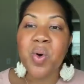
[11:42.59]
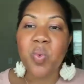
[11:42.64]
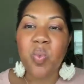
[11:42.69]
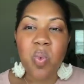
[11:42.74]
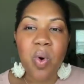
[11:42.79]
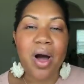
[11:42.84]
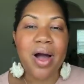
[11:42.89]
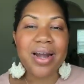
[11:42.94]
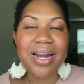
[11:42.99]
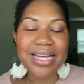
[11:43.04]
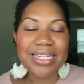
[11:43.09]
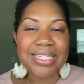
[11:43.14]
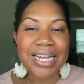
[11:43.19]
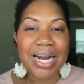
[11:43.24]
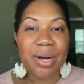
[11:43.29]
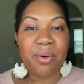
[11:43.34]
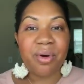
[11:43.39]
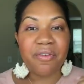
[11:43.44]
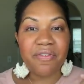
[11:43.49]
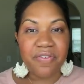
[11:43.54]
1 is
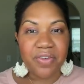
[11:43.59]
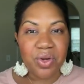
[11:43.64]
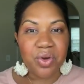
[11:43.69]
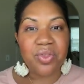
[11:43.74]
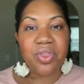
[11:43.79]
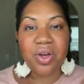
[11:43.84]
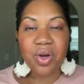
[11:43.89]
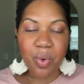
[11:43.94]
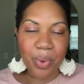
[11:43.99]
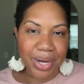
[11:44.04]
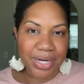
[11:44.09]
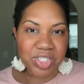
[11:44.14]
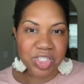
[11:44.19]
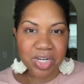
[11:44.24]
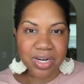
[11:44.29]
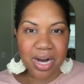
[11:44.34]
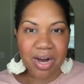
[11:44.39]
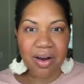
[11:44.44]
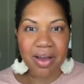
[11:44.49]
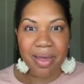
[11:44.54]
that I review the
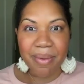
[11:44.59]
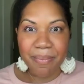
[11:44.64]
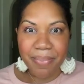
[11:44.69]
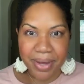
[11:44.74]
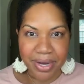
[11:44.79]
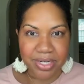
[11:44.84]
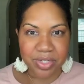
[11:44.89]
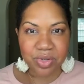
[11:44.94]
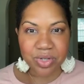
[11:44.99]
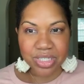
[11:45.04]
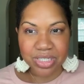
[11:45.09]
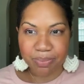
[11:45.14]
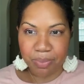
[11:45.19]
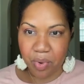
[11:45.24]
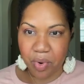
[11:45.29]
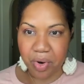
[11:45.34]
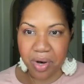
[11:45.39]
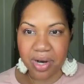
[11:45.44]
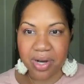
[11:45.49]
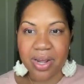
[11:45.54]
questionnaire and Pinterest
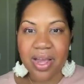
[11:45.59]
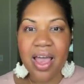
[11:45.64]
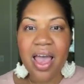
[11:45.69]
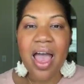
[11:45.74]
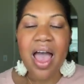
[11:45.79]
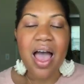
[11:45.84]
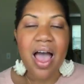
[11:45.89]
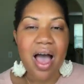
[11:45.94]
board